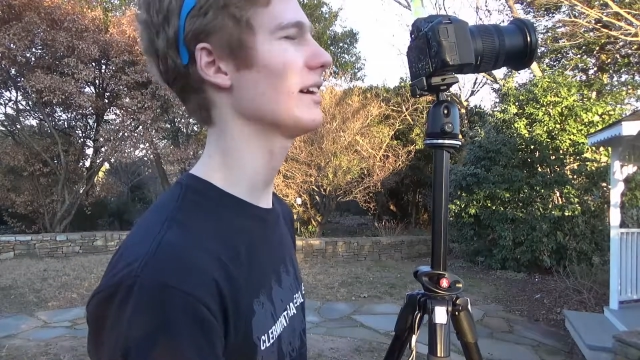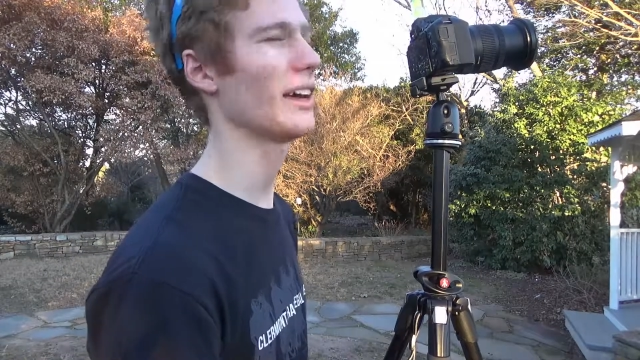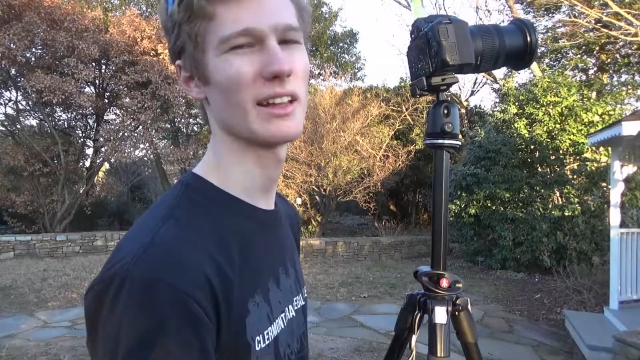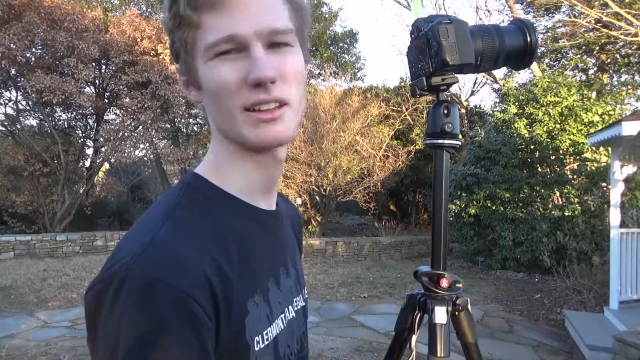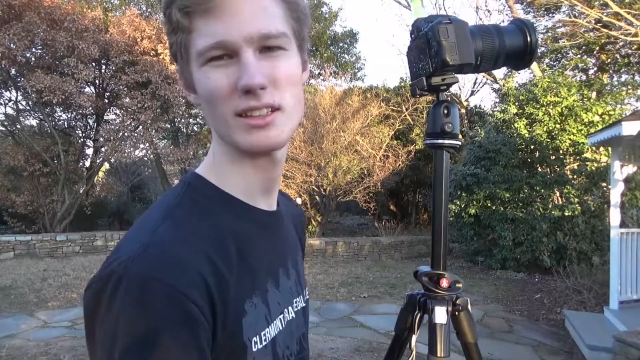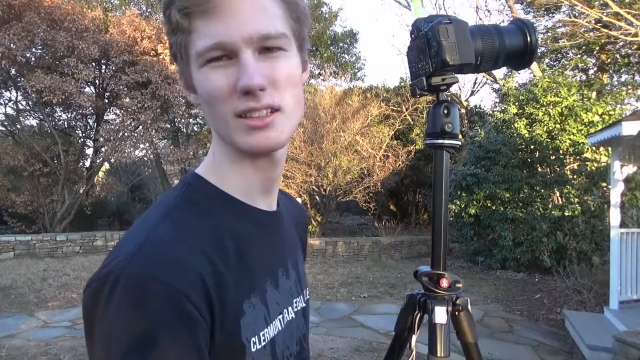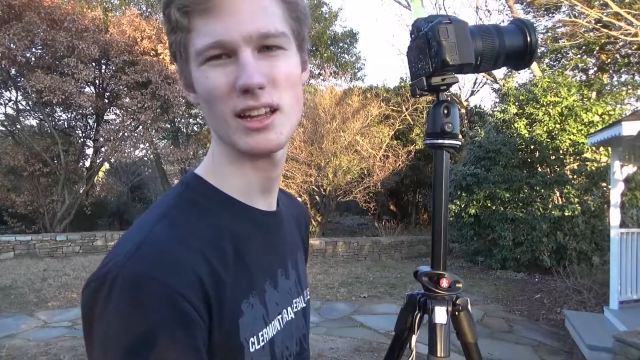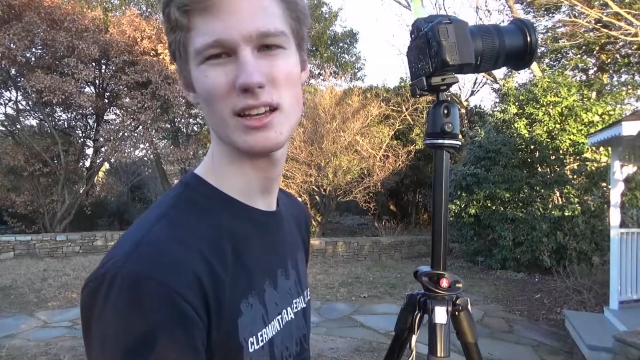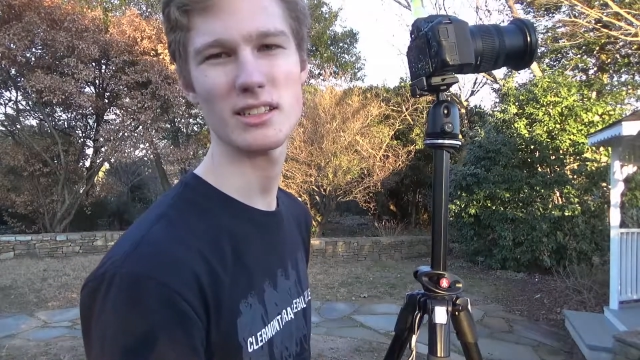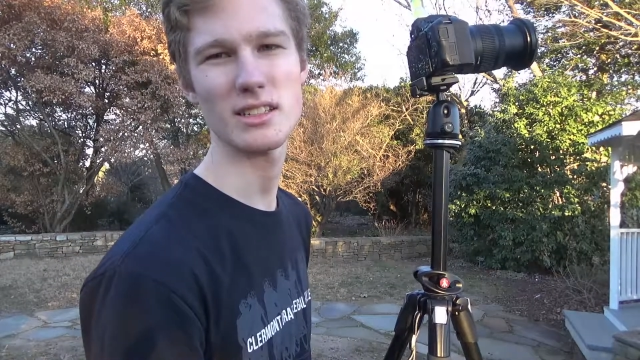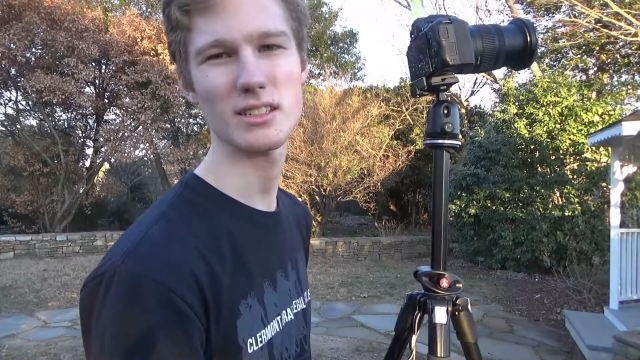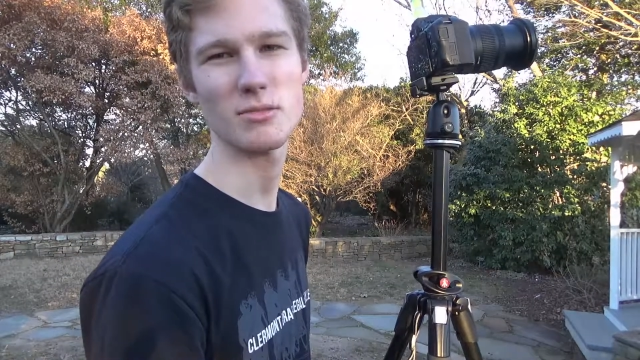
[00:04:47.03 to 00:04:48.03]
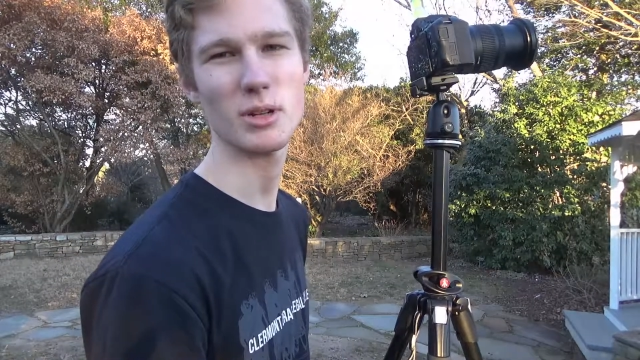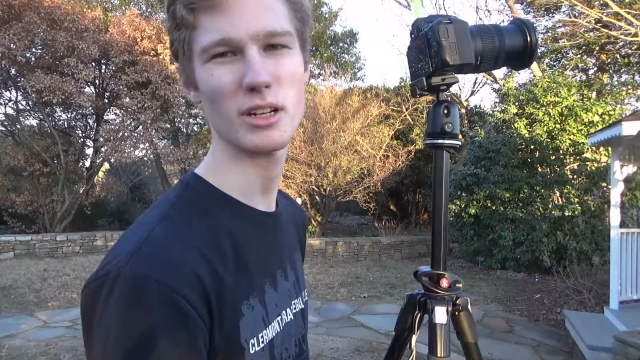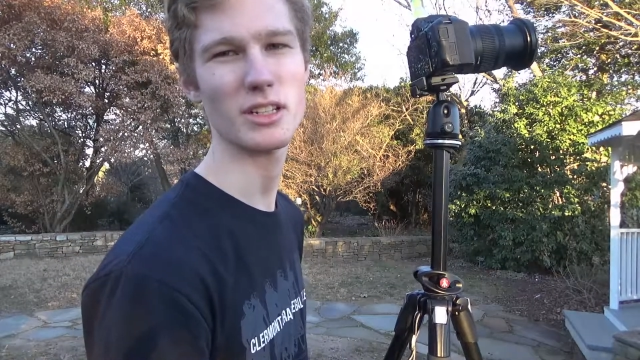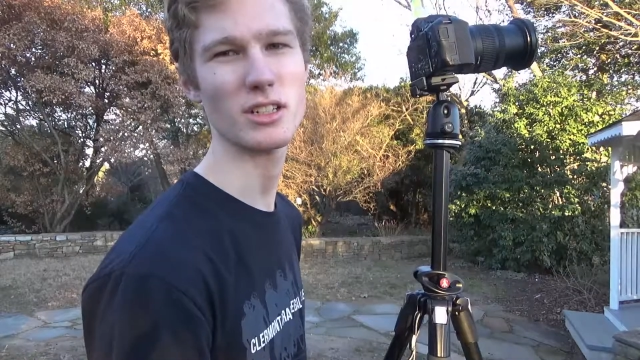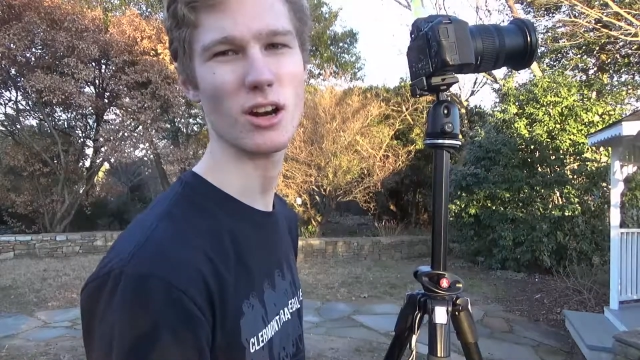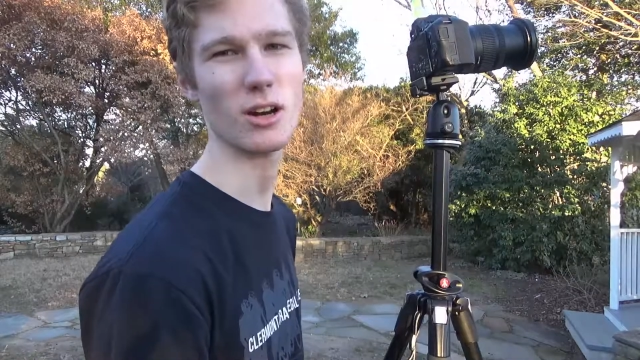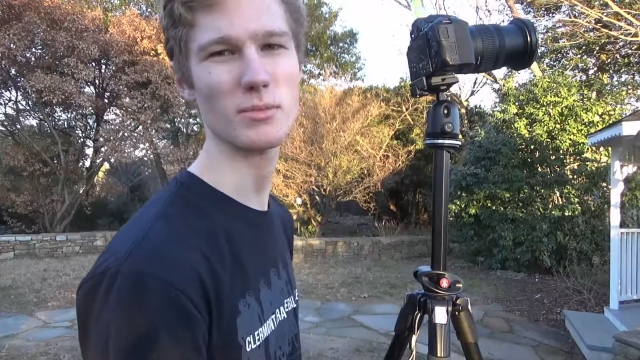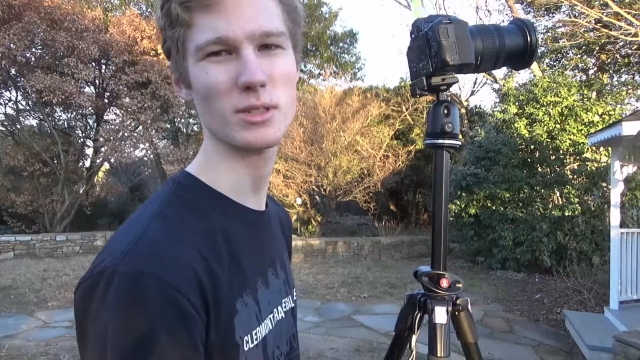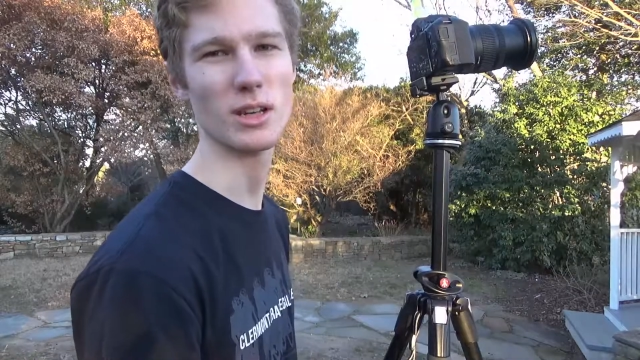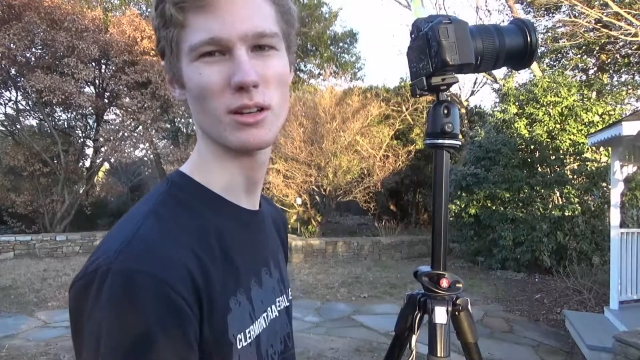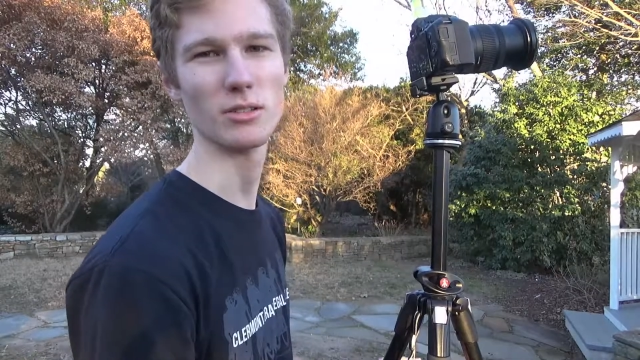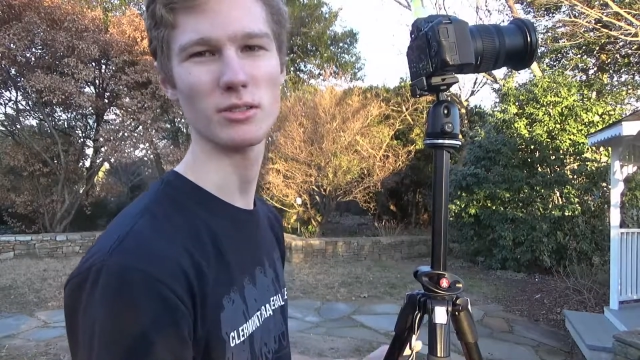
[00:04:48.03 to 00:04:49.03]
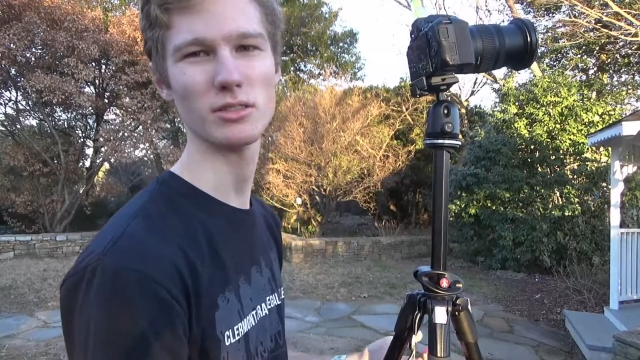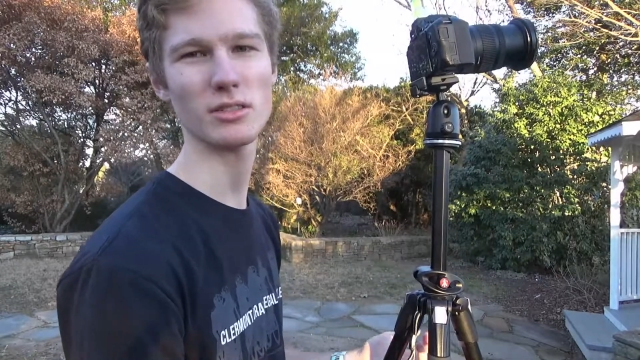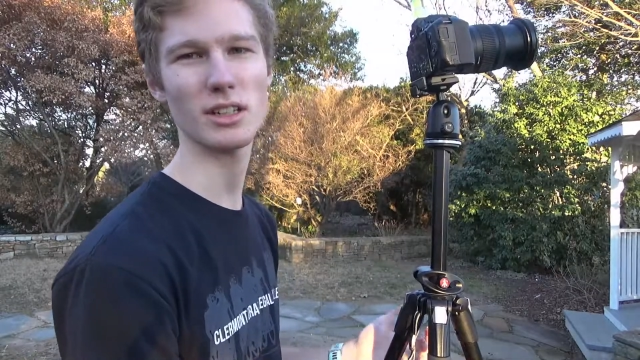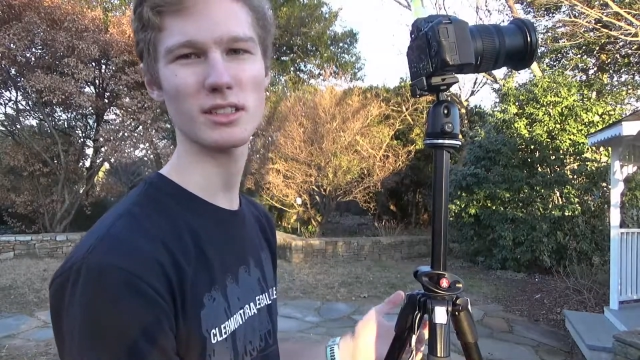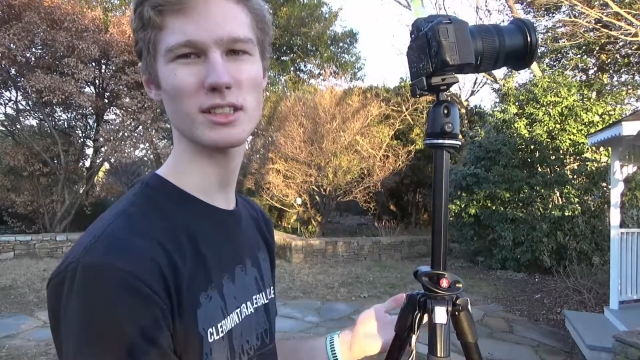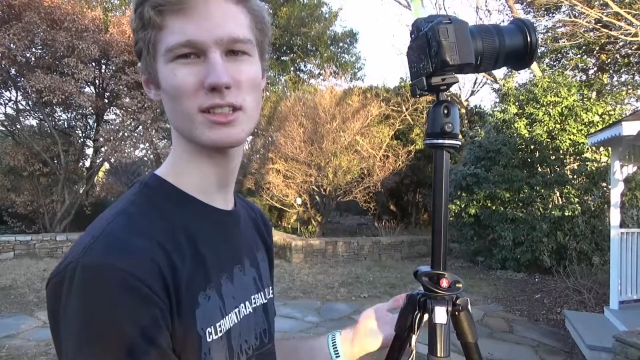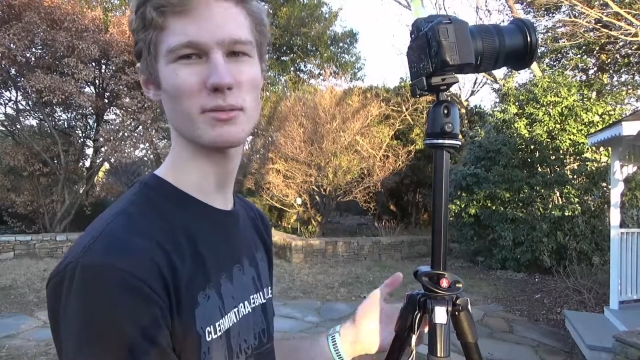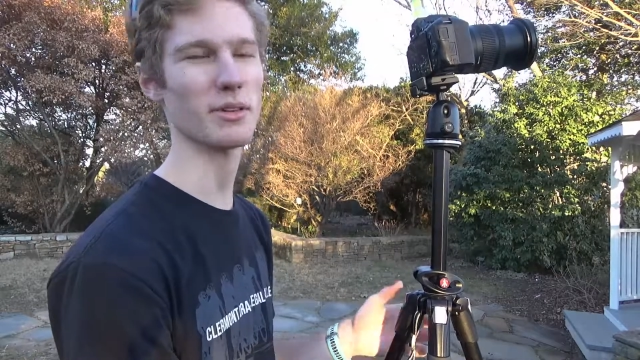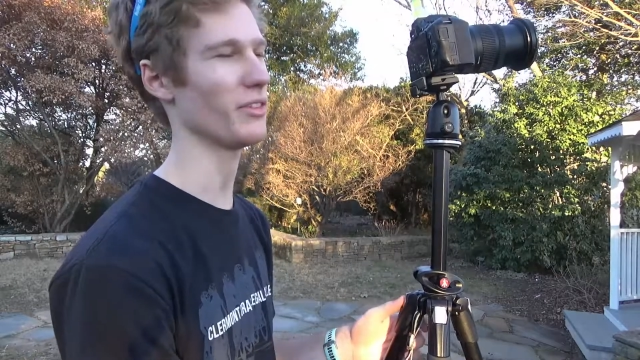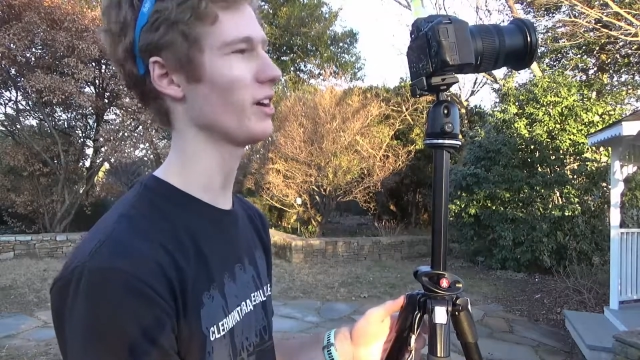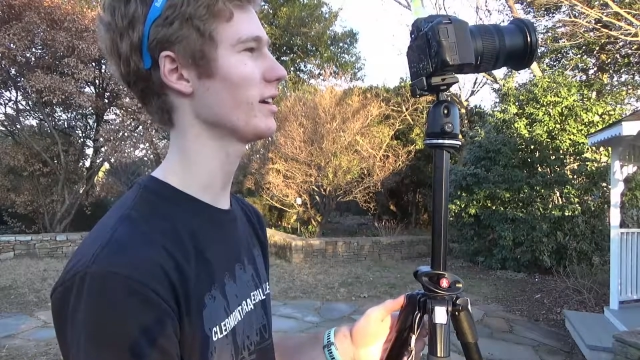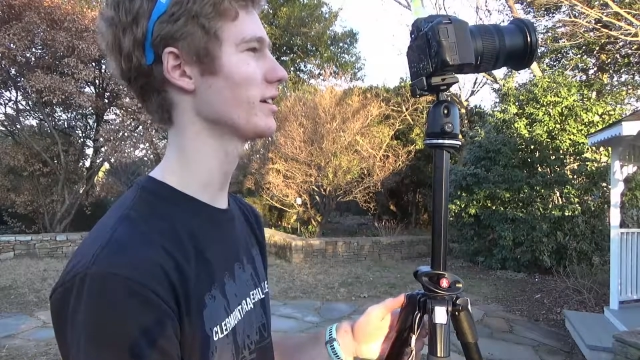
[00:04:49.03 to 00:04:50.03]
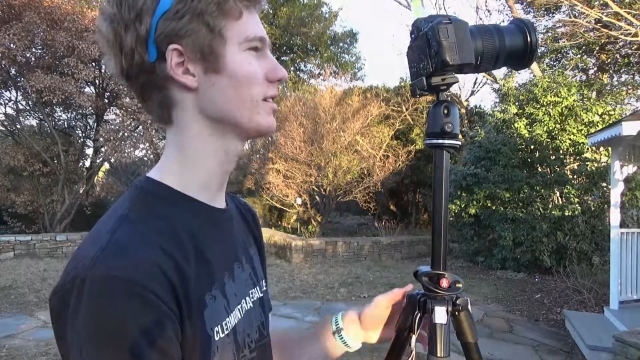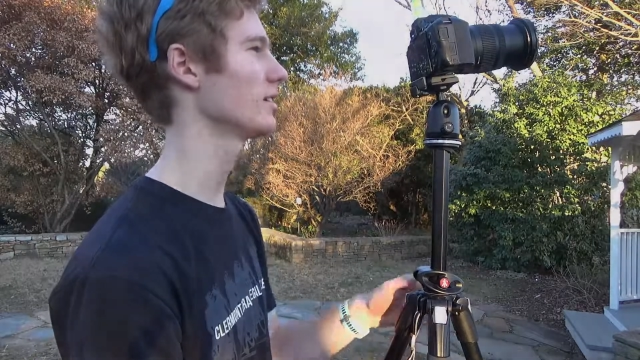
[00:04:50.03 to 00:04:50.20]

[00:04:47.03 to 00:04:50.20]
and this lens is pretty sharp, so it's going to be fine.